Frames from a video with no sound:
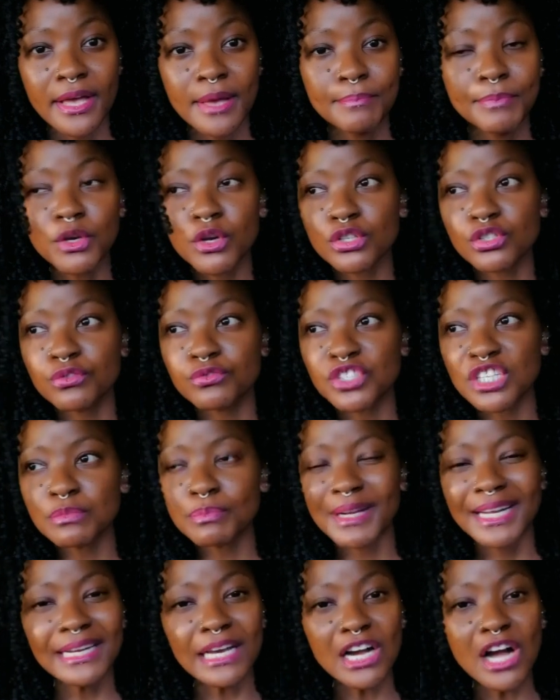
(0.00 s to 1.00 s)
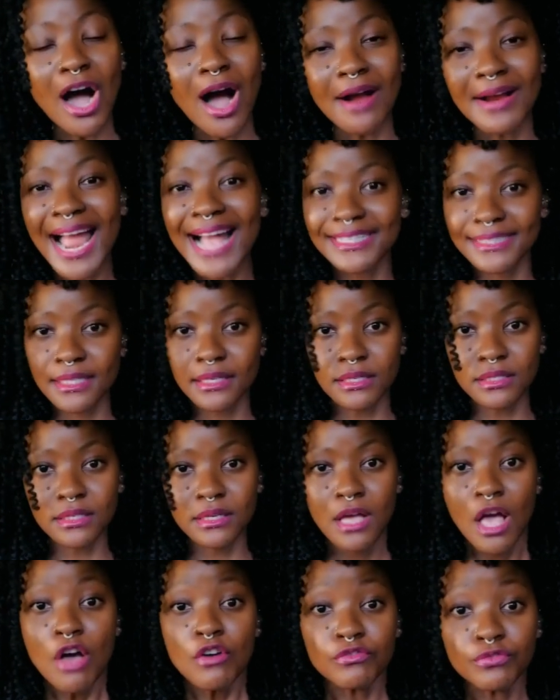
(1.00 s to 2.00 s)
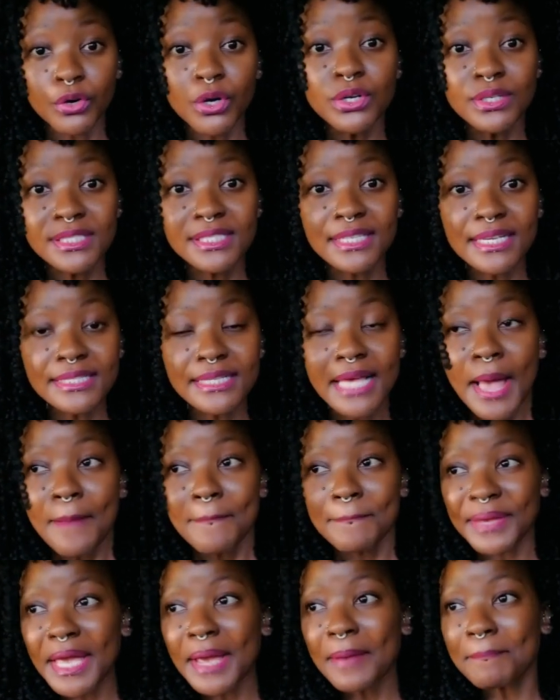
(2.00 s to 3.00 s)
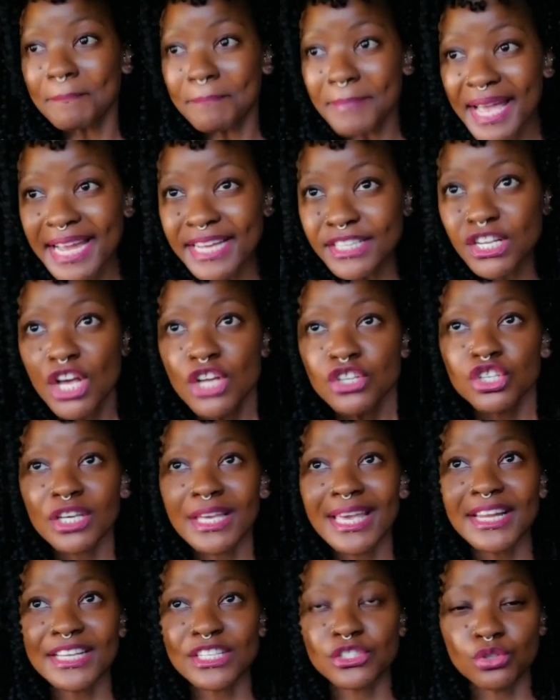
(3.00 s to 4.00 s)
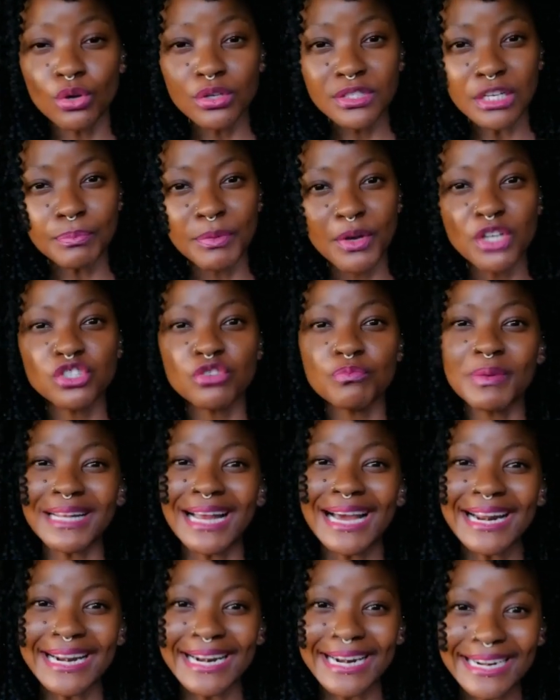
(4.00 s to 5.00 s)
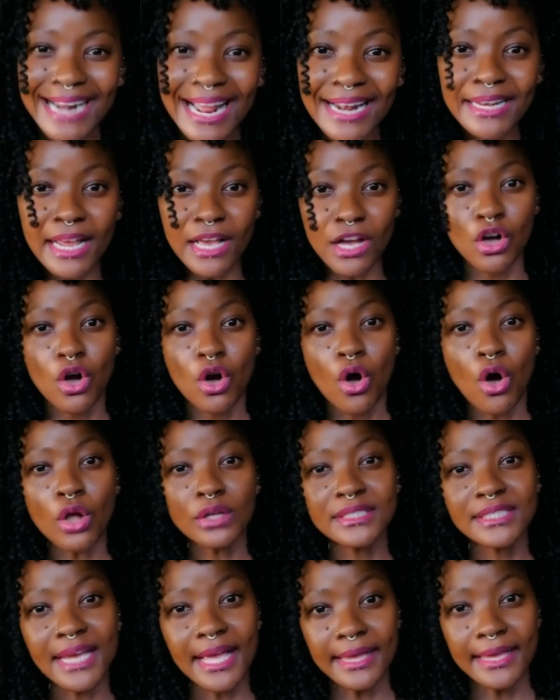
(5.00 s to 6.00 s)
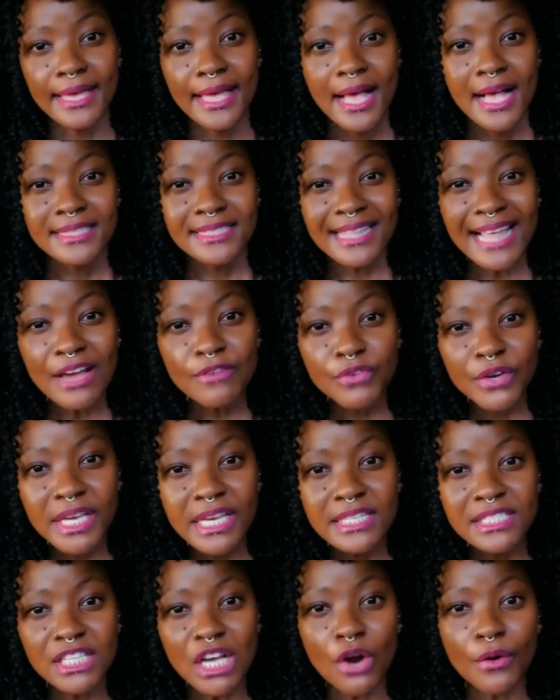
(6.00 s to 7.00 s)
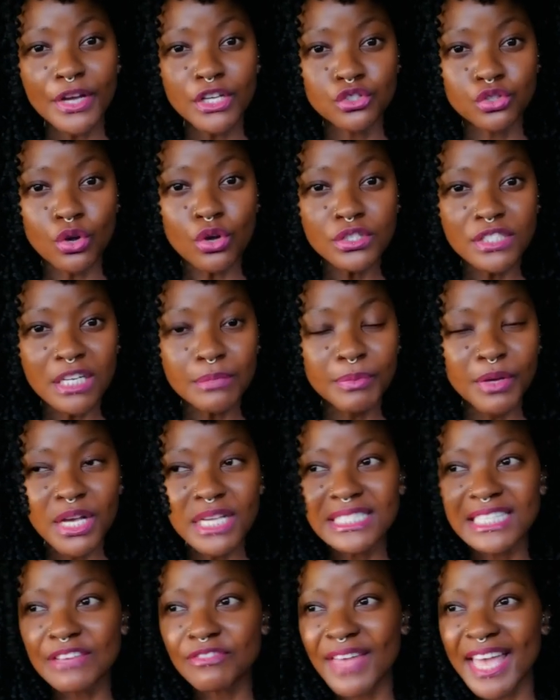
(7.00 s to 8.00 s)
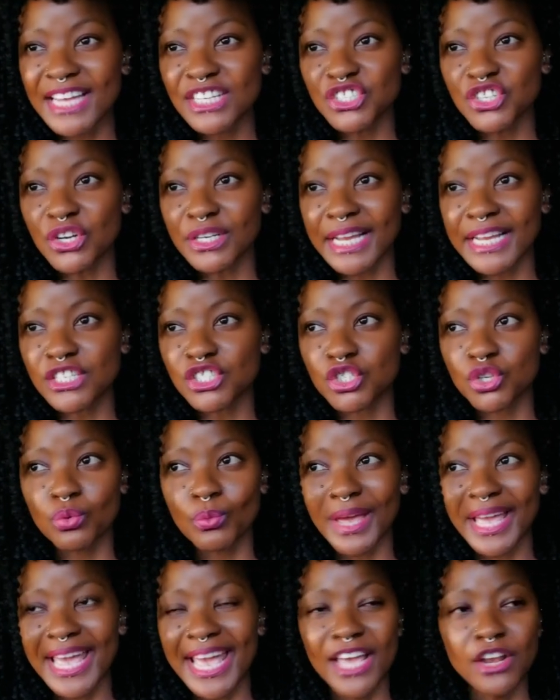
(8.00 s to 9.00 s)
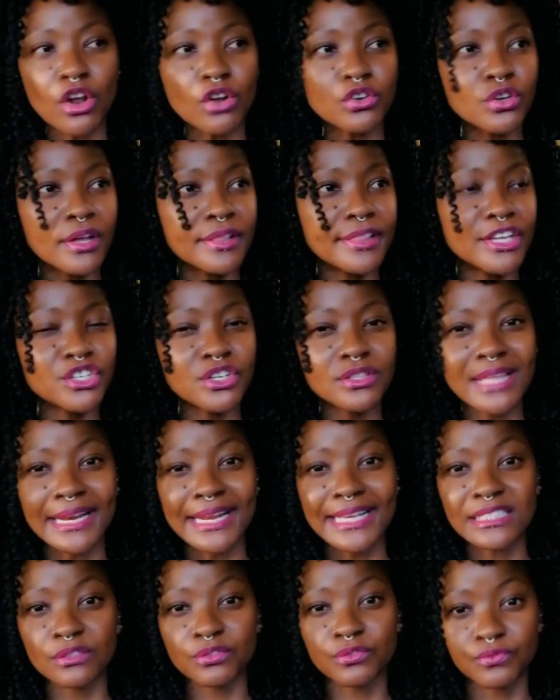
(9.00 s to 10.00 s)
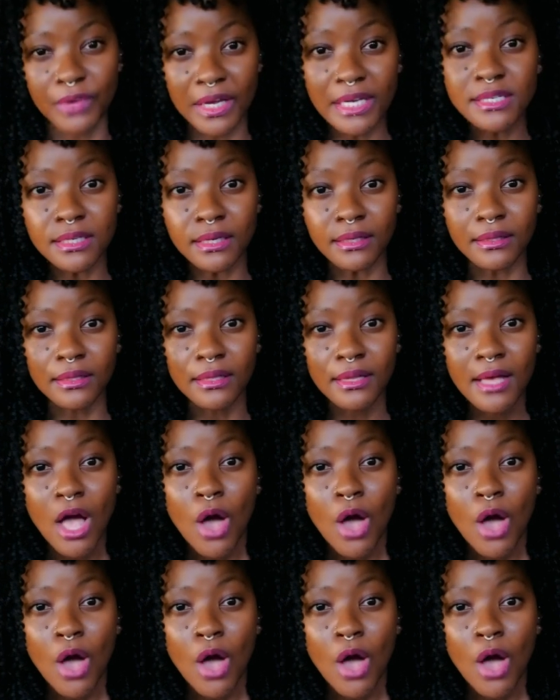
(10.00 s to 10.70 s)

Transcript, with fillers: because you've just been in a car accident versus being made to get exhausted because you've been running all day. South Africans are exhausted because they've entered into a head-on collision that is fatal.